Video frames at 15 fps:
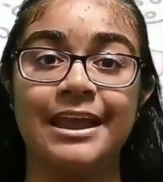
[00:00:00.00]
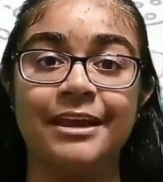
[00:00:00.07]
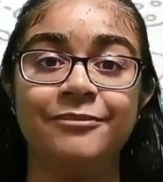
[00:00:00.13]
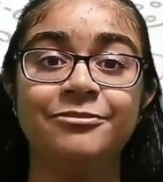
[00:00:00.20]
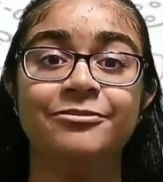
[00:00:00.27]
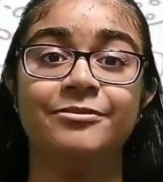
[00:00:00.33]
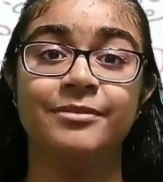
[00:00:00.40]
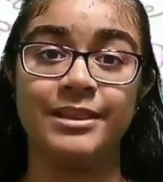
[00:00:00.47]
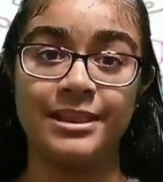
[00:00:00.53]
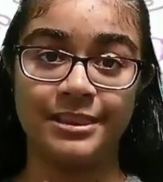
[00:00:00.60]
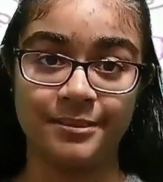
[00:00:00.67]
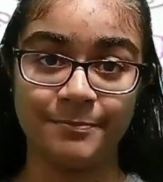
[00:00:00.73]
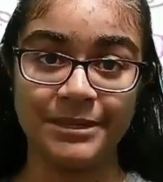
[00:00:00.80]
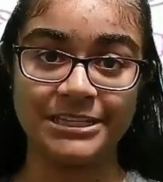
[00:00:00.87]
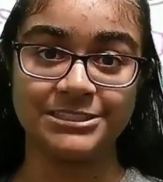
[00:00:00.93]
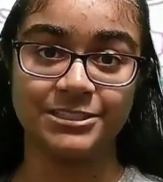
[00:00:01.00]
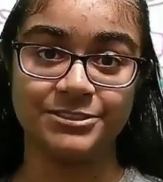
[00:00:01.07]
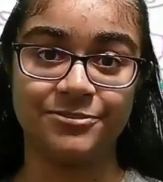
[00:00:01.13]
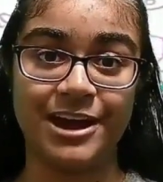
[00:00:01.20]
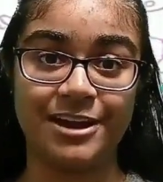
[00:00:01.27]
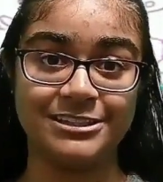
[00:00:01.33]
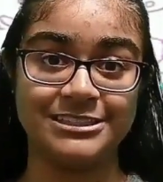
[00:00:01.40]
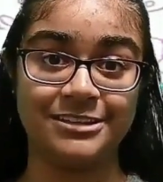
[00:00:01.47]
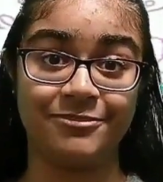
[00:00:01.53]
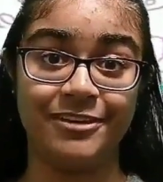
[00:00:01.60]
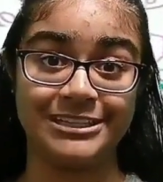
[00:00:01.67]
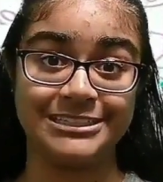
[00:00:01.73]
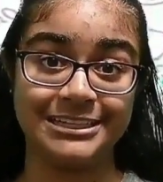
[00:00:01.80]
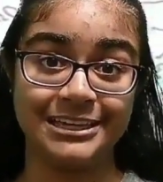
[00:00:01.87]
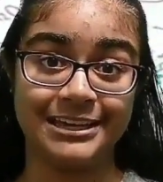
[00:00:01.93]
If the measles virus
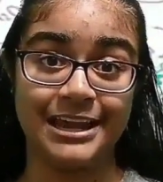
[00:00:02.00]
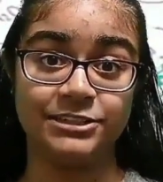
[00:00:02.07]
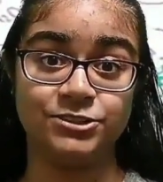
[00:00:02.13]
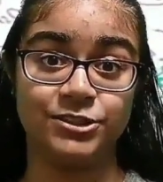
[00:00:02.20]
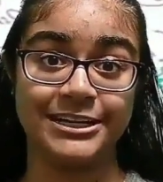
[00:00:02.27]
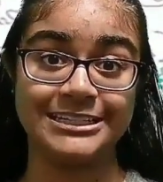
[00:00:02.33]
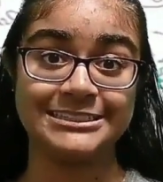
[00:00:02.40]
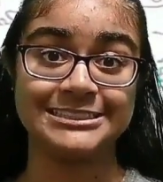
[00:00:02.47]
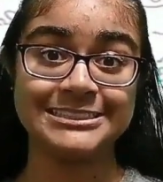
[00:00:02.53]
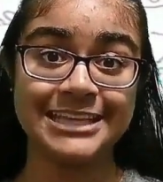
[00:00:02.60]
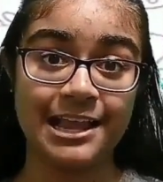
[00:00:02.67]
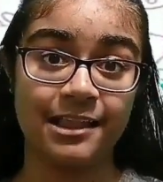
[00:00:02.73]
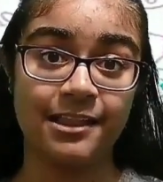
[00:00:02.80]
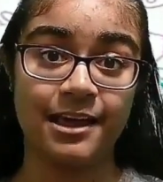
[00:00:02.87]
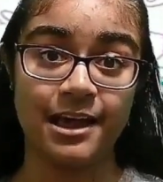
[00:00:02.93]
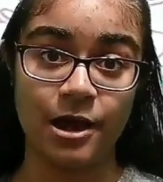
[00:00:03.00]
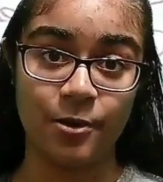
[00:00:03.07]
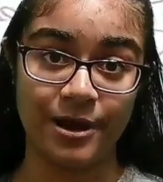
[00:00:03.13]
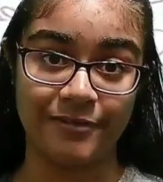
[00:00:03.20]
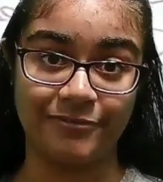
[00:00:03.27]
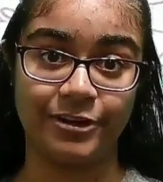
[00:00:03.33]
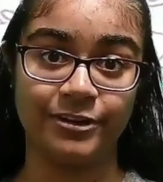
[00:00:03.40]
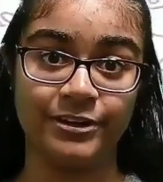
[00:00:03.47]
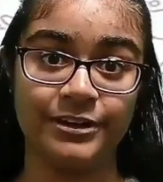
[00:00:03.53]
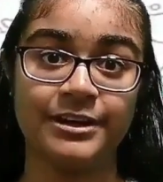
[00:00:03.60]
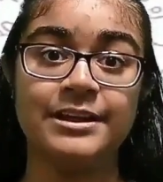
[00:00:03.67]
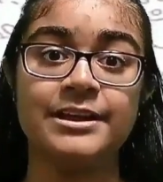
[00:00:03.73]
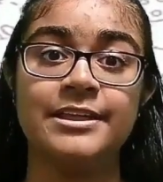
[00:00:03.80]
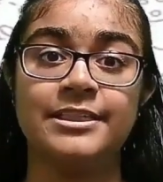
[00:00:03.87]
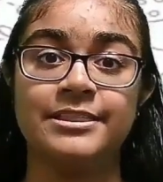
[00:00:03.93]
infected a dendritic cell, however,
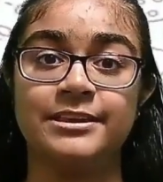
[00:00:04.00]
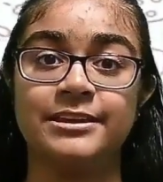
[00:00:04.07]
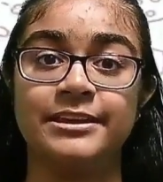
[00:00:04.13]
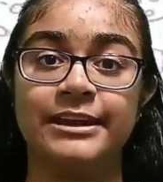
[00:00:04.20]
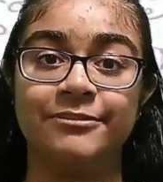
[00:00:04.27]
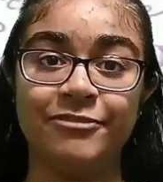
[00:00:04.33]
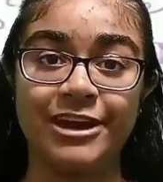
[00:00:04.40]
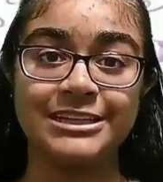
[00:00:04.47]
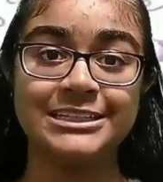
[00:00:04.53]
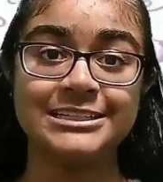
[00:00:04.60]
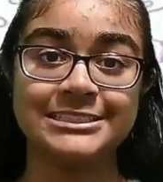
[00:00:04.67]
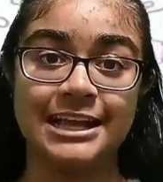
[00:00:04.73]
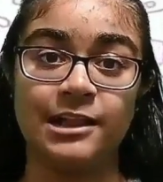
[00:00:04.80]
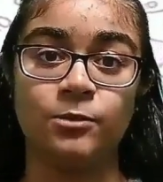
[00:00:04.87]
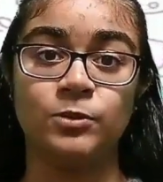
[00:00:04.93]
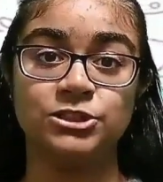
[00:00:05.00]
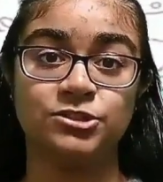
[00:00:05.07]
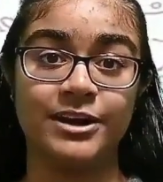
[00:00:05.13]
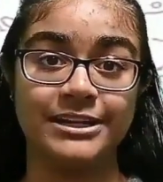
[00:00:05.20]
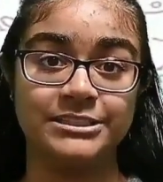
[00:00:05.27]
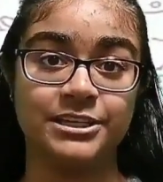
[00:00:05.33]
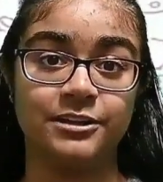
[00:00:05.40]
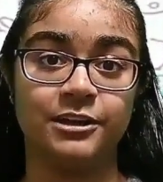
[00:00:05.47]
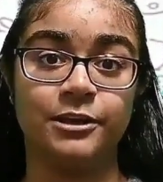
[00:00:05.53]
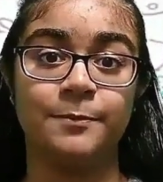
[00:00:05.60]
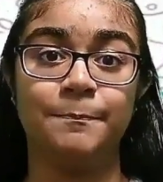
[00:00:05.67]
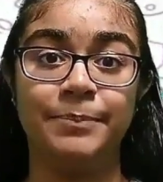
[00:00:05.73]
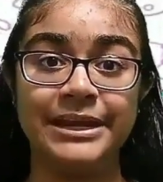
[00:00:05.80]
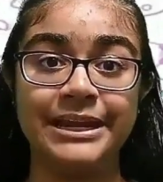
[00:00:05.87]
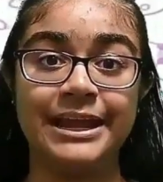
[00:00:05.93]
the infected cell would try to
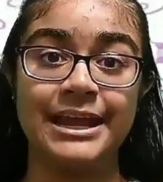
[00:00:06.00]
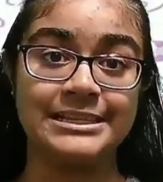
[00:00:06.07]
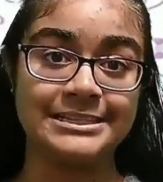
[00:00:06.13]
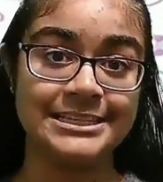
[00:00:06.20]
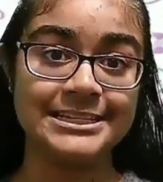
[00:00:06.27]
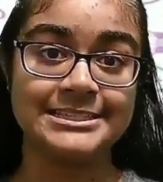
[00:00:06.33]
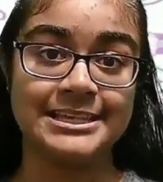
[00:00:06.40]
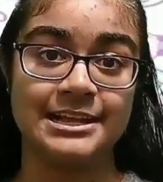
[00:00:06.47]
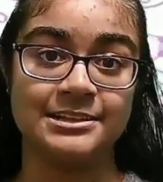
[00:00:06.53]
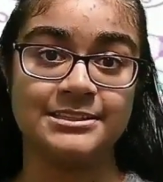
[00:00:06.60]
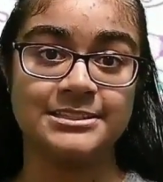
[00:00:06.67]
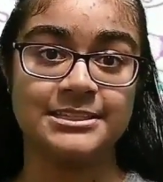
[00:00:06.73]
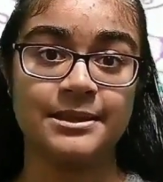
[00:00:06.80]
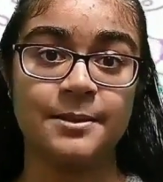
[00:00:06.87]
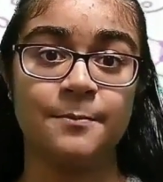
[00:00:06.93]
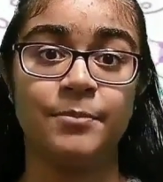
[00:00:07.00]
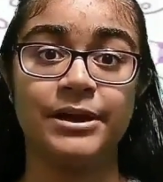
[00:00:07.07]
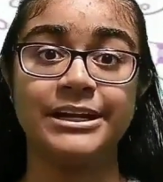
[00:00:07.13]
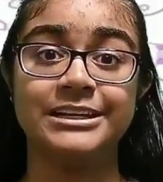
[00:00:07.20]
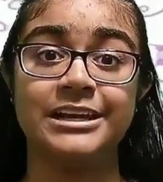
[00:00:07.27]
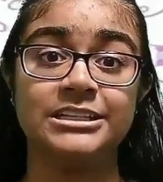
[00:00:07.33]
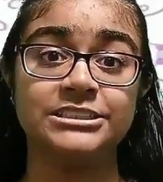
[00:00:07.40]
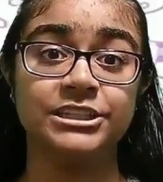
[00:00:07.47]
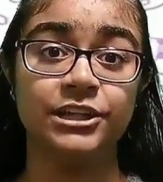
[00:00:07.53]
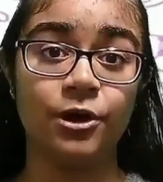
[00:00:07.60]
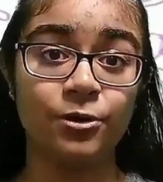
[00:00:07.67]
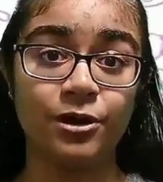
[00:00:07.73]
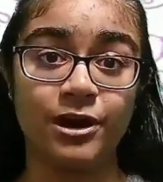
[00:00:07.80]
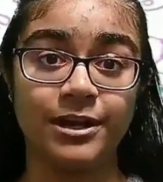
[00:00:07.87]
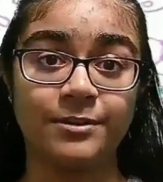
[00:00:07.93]
alert B and T cells, but it does
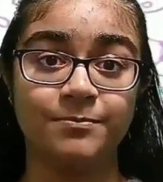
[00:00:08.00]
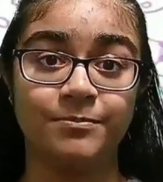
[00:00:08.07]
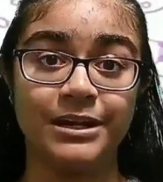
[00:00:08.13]
no good